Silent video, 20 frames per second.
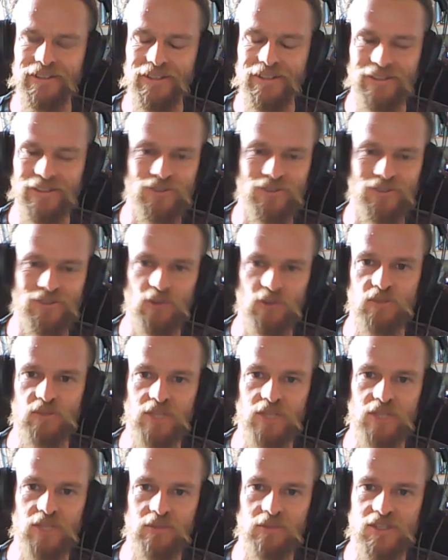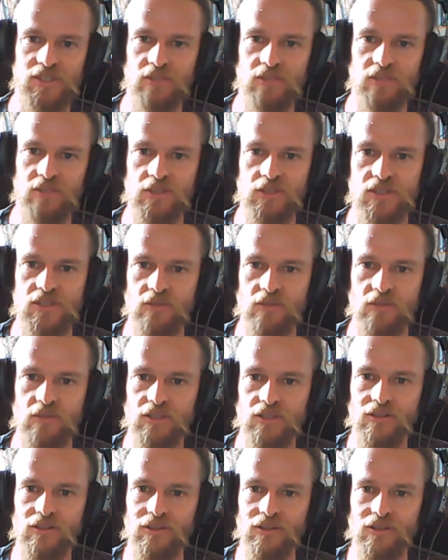throw some demons in the mix or something.
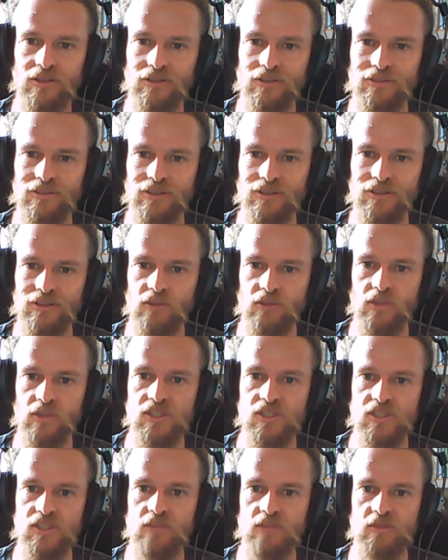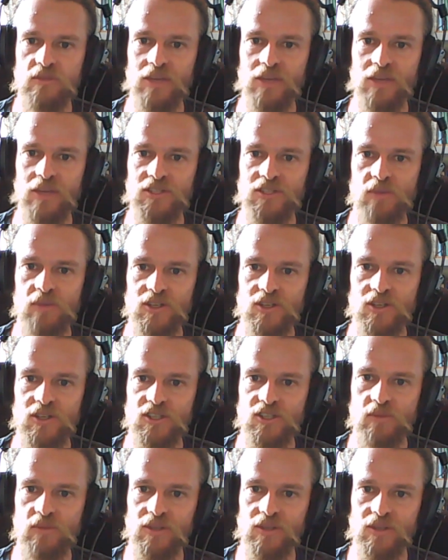I don't really see them as major
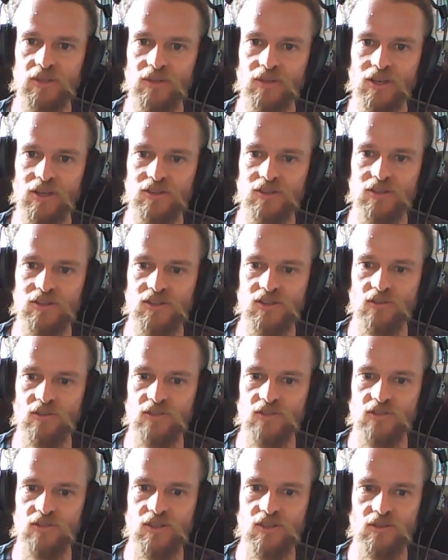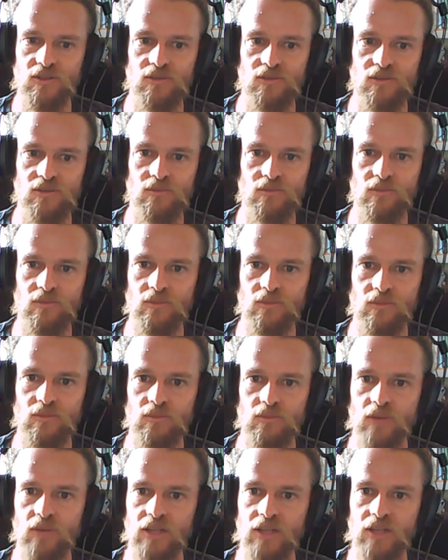specialists, but because it's sort of just a
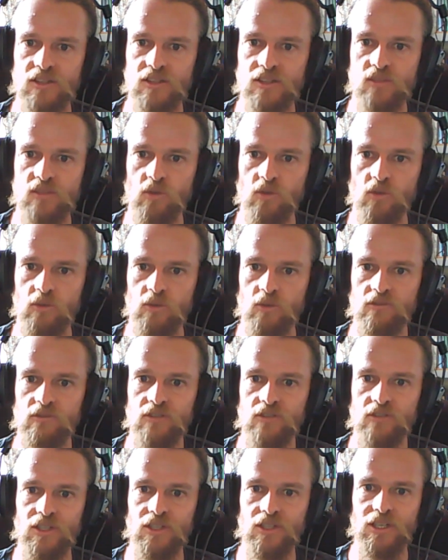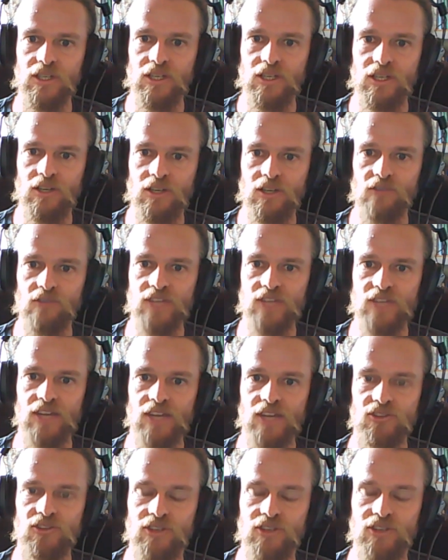brainless swarm of
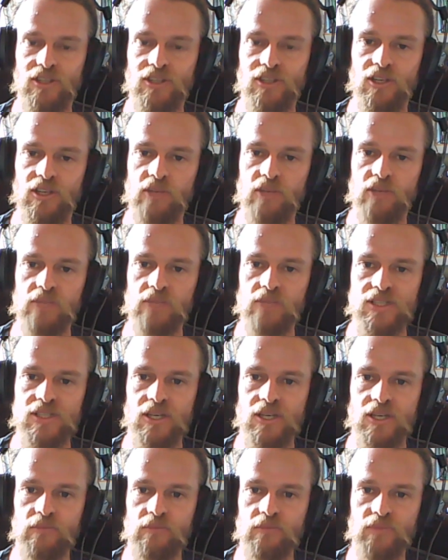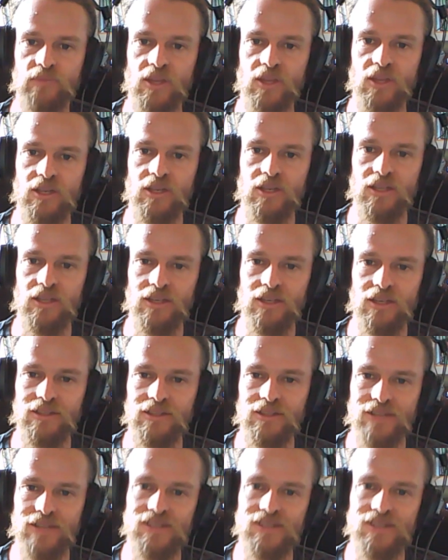death. But it
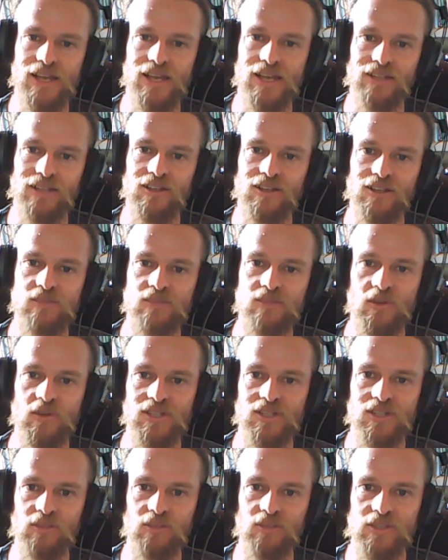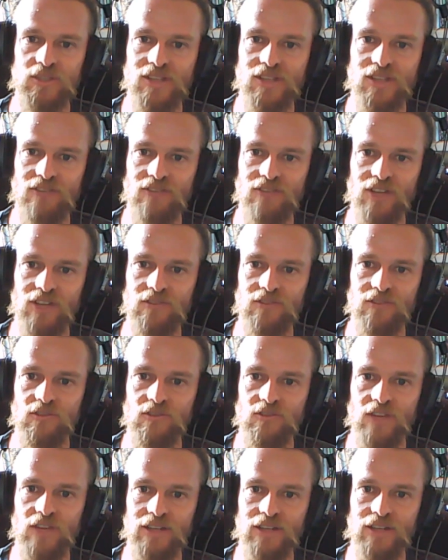does add, I suppose, a little bit to that flavour
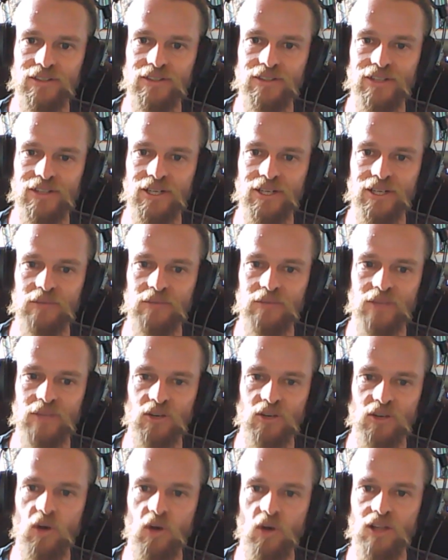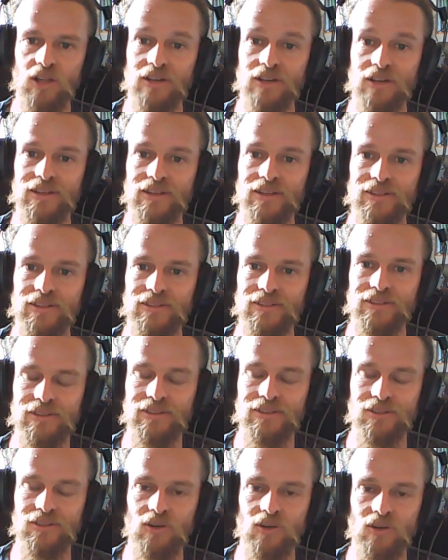of that, and I quite like that.
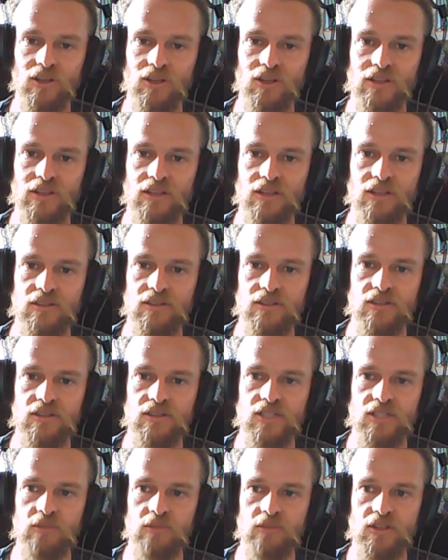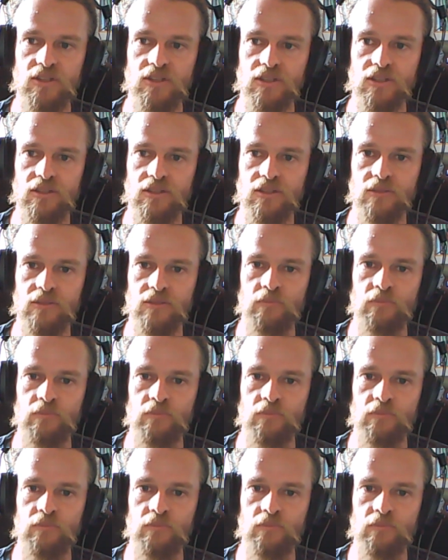I quite like that, the demon thing,